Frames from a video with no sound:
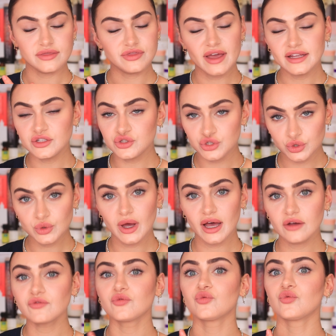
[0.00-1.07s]
They do
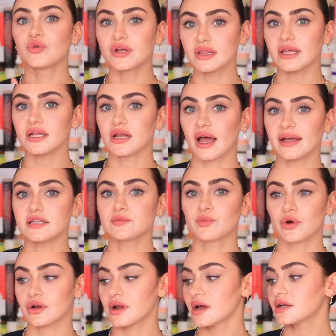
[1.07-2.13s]
have really nice
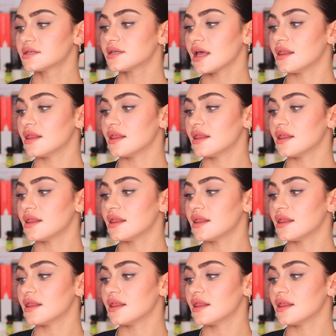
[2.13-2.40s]
products,